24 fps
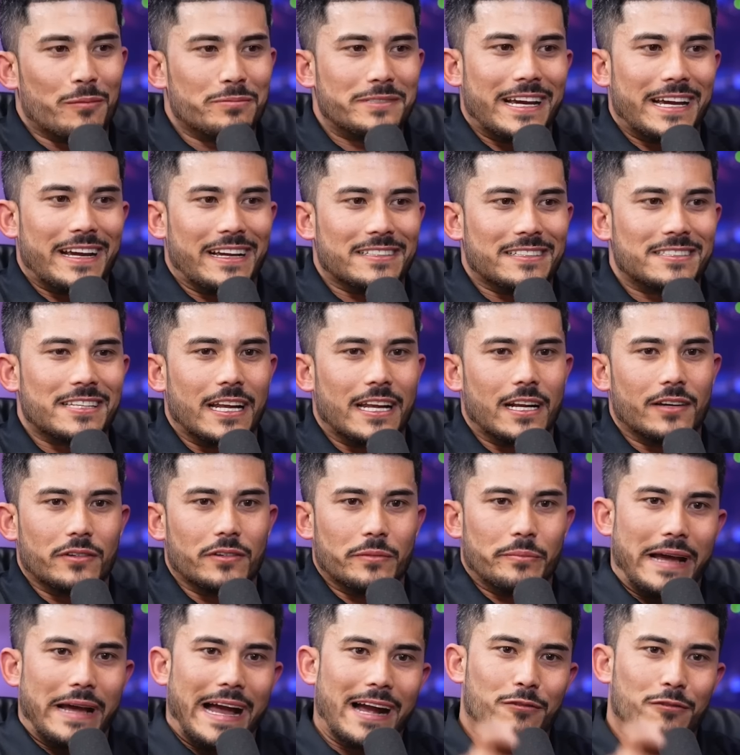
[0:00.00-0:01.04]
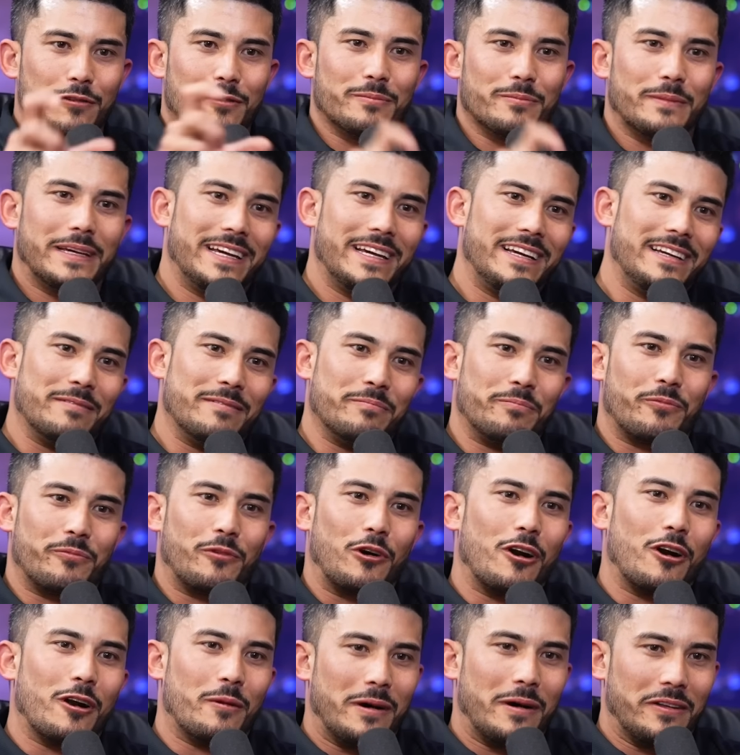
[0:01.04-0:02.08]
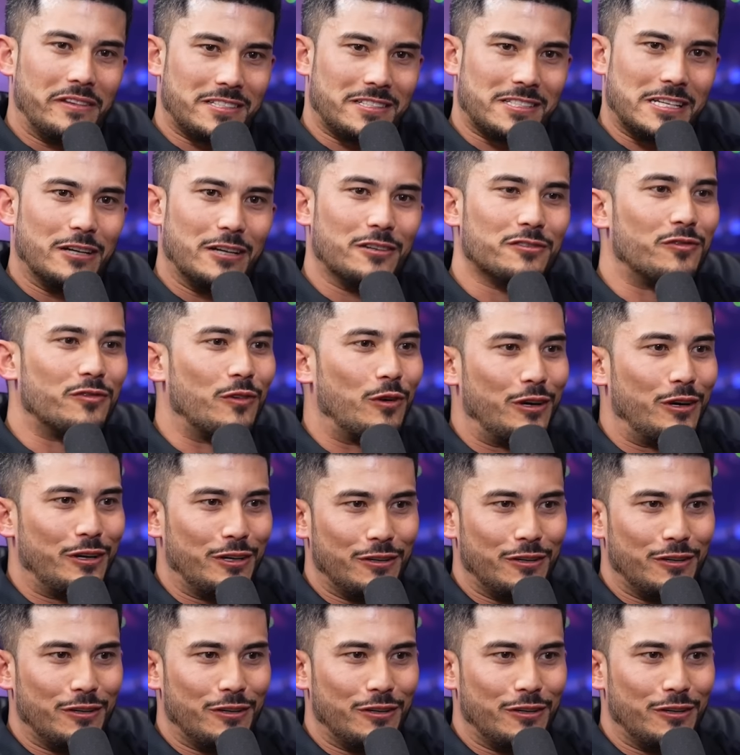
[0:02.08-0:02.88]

I'm taking 10 of them back with me and throwing them on the sales floor,